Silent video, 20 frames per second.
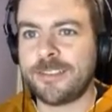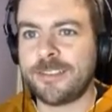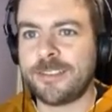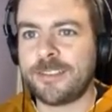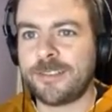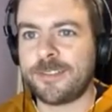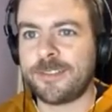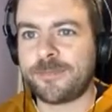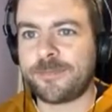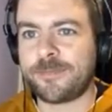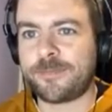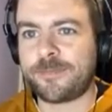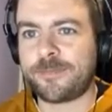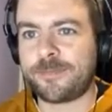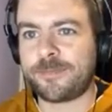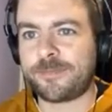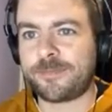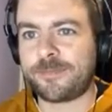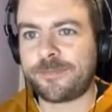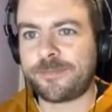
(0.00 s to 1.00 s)

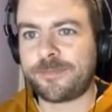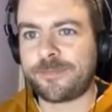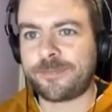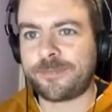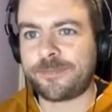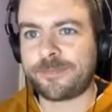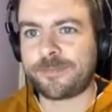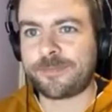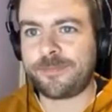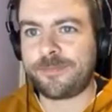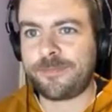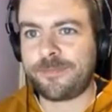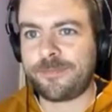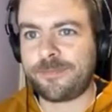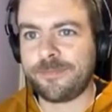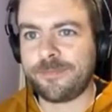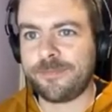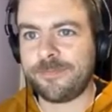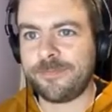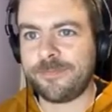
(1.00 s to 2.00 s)

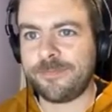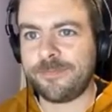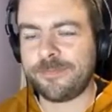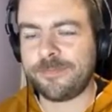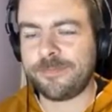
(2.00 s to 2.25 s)
No words are spoken by the person on screen.